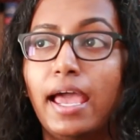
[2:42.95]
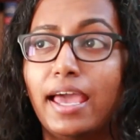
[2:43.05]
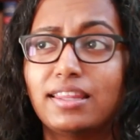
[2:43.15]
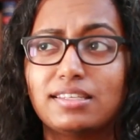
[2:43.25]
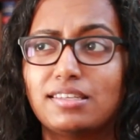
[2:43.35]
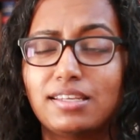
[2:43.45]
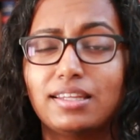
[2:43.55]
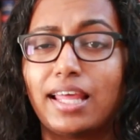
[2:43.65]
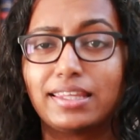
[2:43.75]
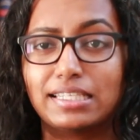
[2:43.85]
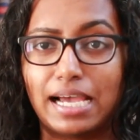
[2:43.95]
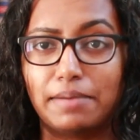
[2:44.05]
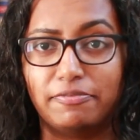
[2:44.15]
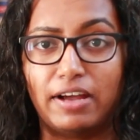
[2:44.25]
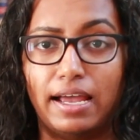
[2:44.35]
And this is in like the
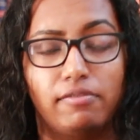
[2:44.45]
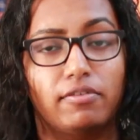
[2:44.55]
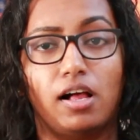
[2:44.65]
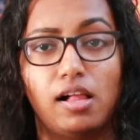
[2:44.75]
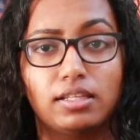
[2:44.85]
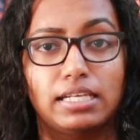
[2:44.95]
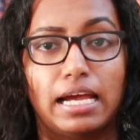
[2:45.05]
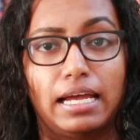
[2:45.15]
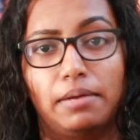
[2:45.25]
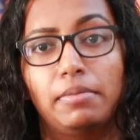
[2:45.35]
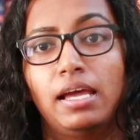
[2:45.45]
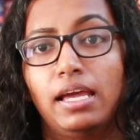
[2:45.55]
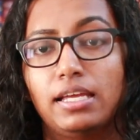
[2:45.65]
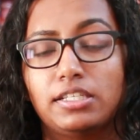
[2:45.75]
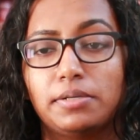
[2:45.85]
top five all the time
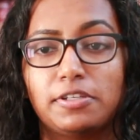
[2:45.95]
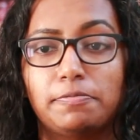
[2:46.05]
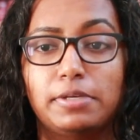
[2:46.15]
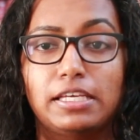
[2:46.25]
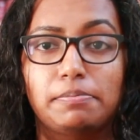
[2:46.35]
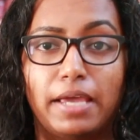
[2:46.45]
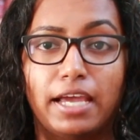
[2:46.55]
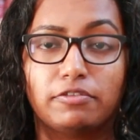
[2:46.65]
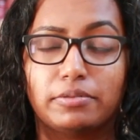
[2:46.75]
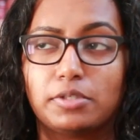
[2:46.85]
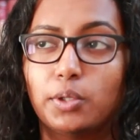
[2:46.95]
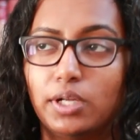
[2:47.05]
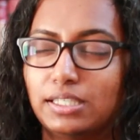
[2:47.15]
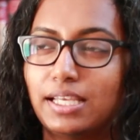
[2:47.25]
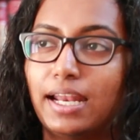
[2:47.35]
in terms of being banned from
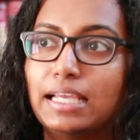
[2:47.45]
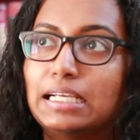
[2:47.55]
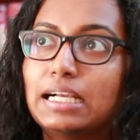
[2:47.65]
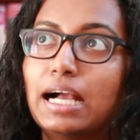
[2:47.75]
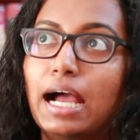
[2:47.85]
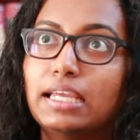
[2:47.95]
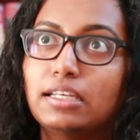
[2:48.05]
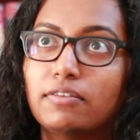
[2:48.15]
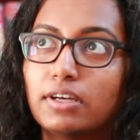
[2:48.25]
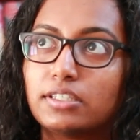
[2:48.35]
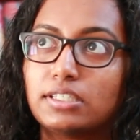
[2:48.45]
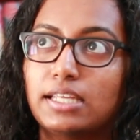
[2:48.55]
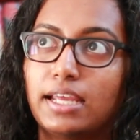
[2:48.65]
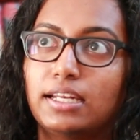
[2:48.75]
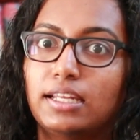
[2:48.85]
schools. And I kind of
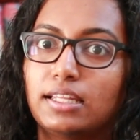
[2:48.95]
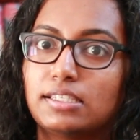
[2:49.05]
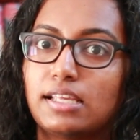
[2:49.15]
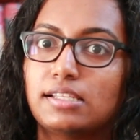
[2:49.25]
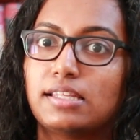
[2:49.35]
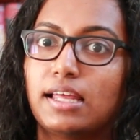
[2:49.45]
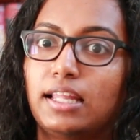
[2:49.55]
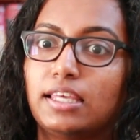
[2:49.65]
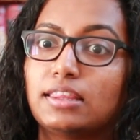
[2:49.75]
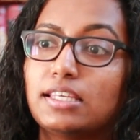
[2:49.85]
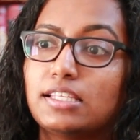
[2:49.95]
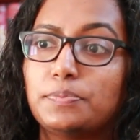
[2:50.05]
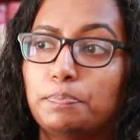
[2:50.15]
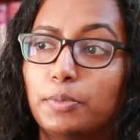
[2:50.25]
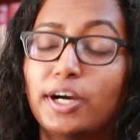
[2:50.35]
understand it in the sense that like this
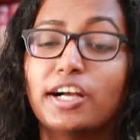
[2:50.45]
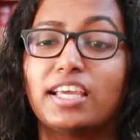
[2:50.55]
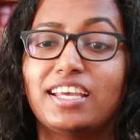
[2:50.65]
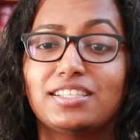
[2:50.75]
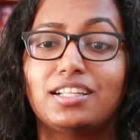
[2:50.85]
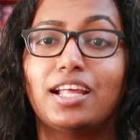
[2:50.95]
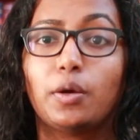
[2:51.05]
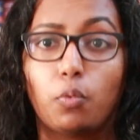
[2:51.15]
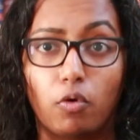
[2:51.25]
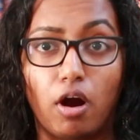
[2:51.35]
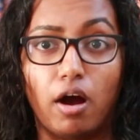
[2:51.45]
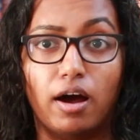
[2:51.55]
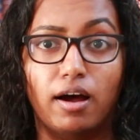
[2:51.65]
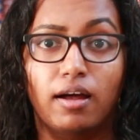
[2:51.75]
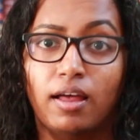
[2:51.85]
book is like
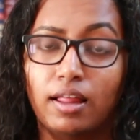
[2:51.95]
raw.